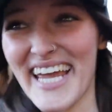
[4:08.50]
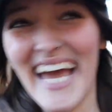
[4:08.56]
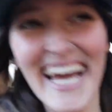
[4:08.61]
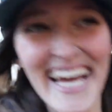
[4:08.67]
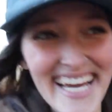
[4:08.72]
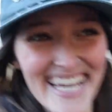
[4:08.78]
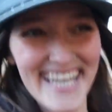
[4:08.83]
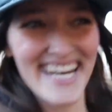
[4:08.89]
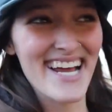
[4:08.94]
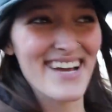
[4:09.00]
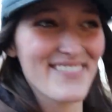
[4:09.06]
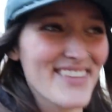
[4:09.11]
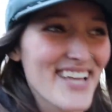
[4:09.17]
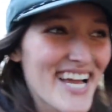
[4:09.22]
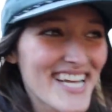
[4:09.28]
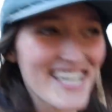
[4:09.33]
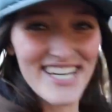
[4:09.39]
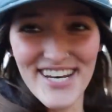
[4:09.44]
and I'm
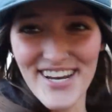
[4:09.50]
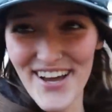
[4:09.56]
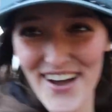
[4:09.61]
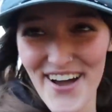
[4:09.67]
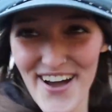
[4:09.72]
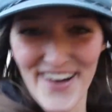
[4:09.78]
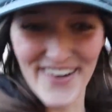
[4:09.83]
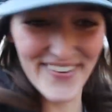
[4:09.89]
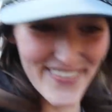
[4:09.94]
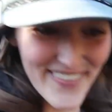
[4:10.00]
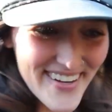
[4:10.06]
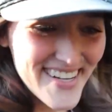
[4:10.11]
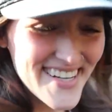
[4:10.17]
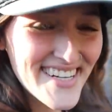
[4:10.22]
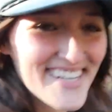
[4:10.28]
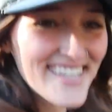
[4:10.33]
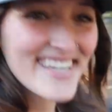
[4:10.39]
like, no. Uh,